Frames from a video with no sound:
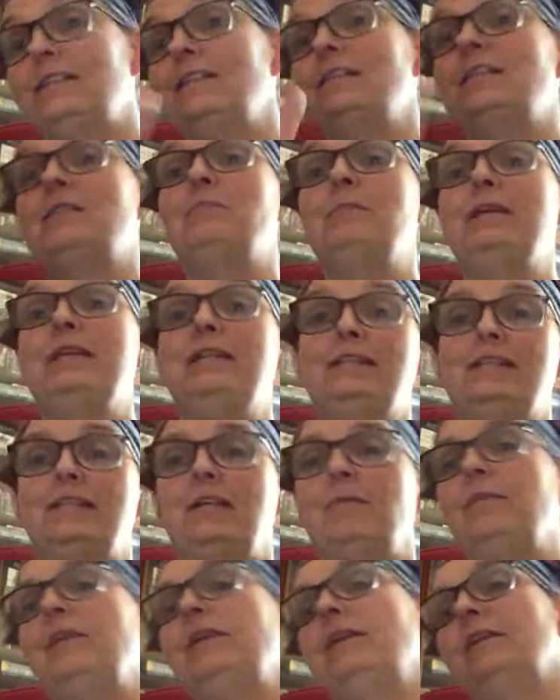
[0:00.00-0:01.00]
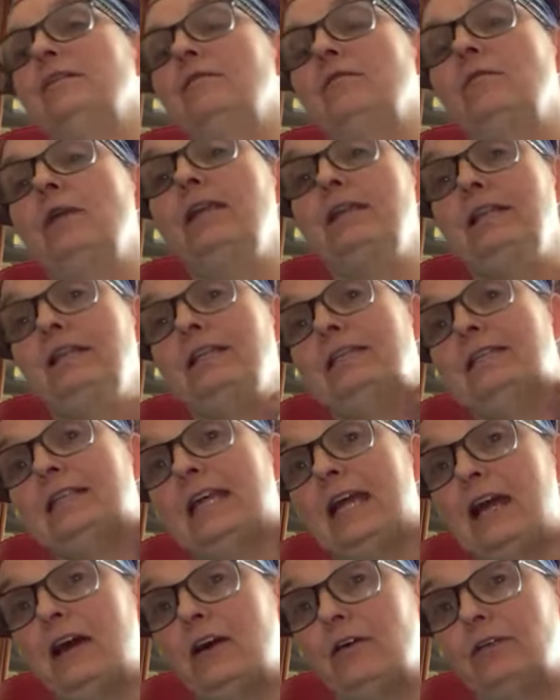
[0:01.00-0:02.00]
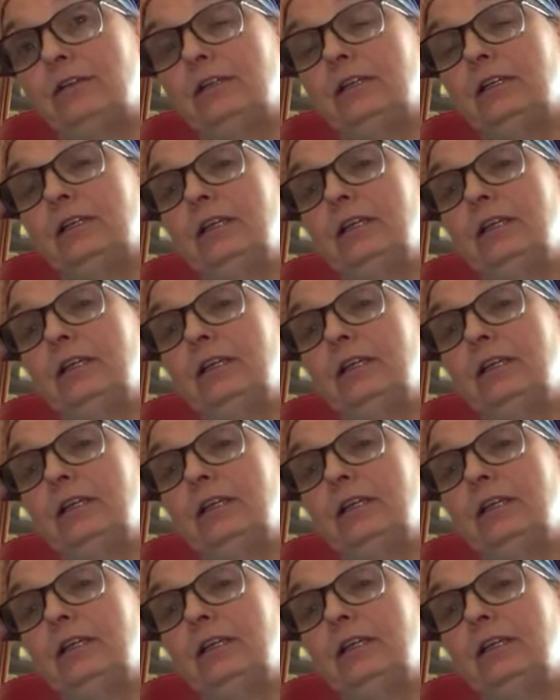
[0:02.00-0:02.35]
this means something, and they're writing it down,